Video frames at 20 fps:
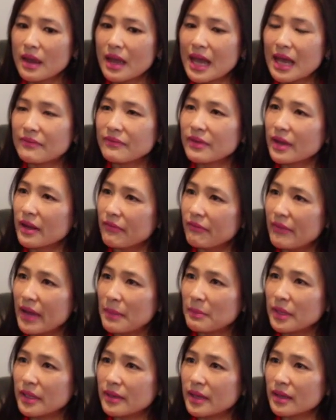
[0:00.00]
having a
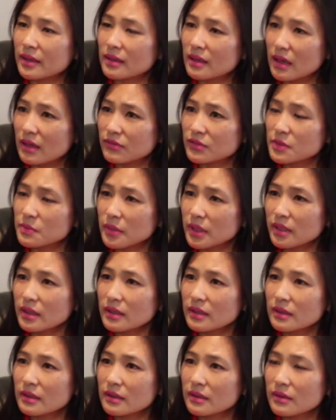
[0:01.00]
family that loves me,
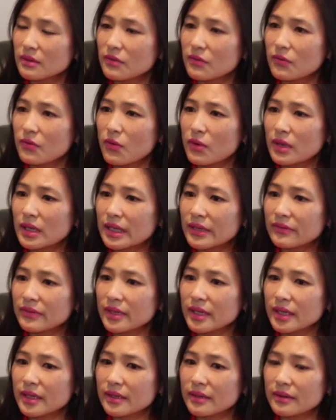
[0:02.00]
for
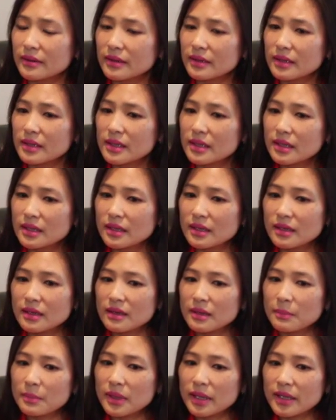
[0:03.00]
living in a
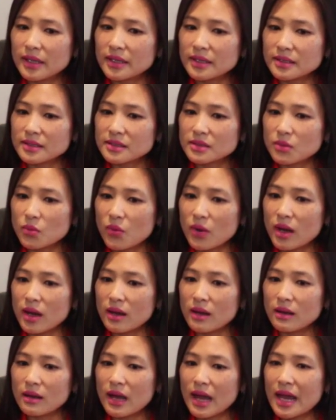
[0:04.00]
place
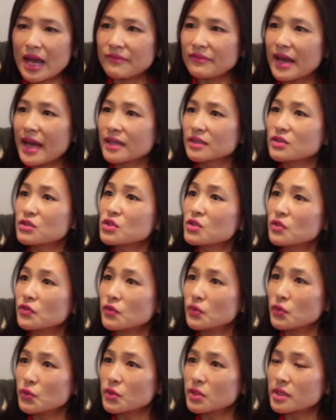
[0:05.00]
where I have access to
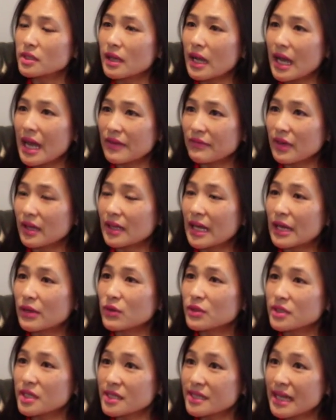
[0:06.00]
food. I have a client
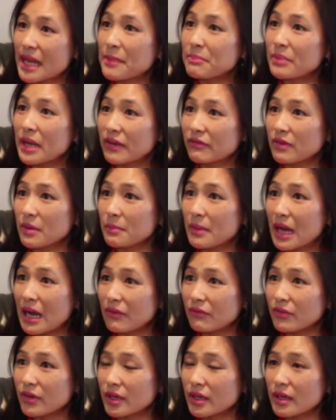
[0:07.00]
who just came back from
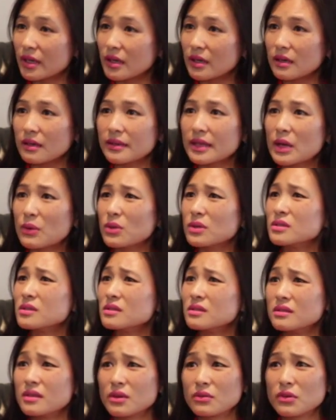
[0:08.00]
Africa. There was
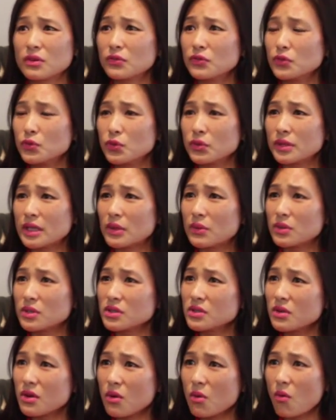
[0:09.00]
zero food, there
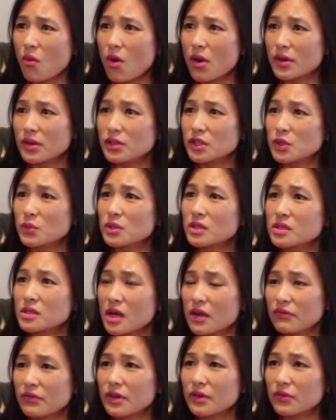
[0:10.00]
was no water. She was
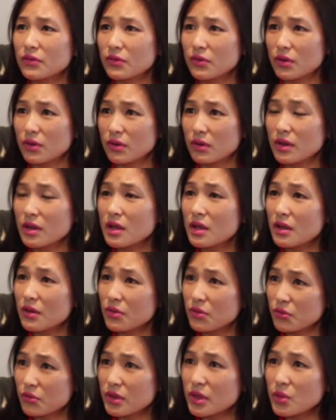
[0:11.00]
suffering for
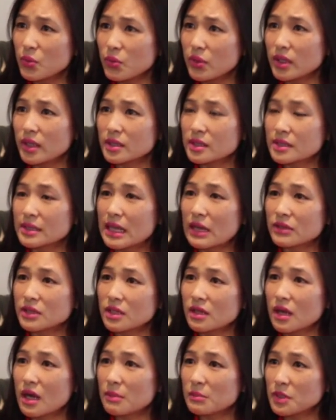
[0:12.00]
3 weeks. Now
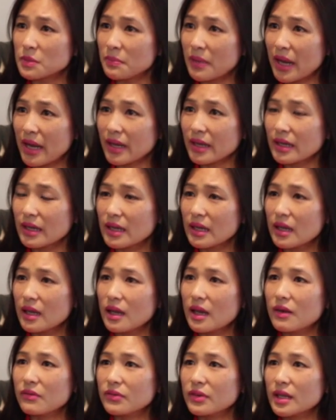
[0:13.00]
she comes back
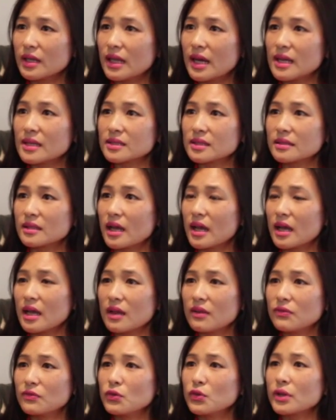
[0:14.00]
and realized I
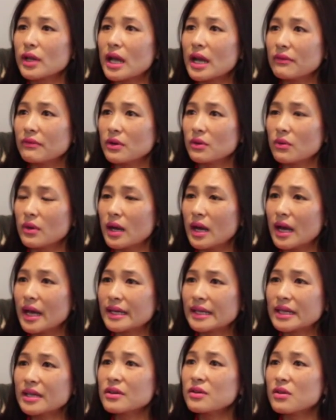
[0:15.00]
have food everywhere.
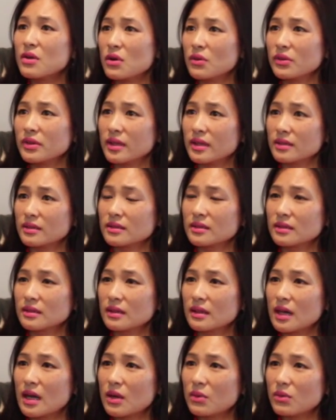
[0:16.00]
I didn't know this.
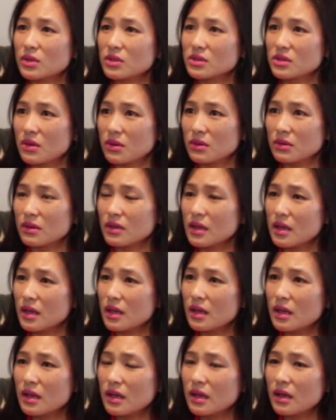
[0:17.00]
I was so
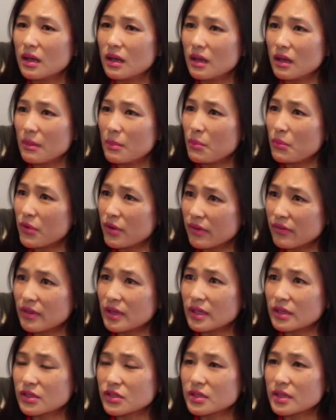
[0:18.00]

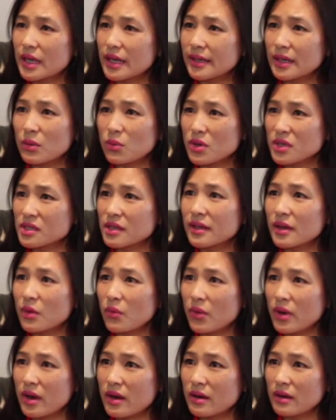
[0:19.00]
privileged and I was not
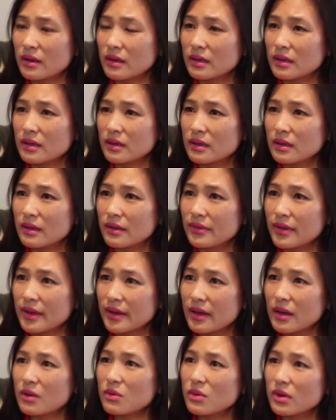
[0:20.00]
aware that
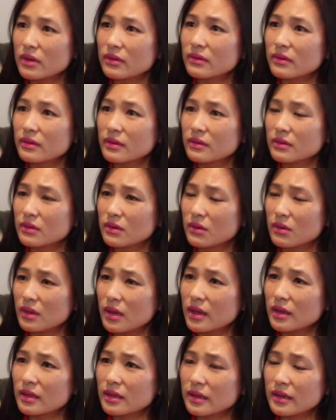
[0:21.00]
I was so
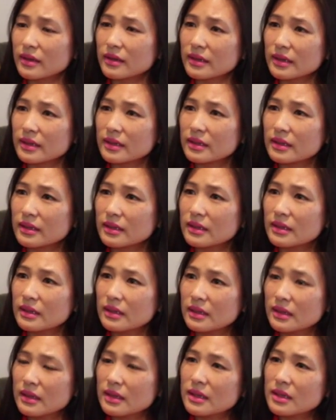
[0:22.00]
lucky. Mm-hmm.
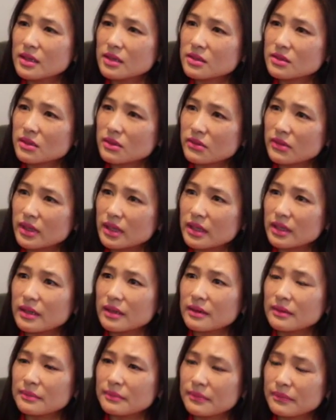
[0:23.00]
So really
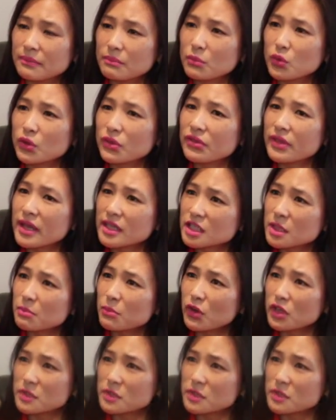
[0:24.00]
put things in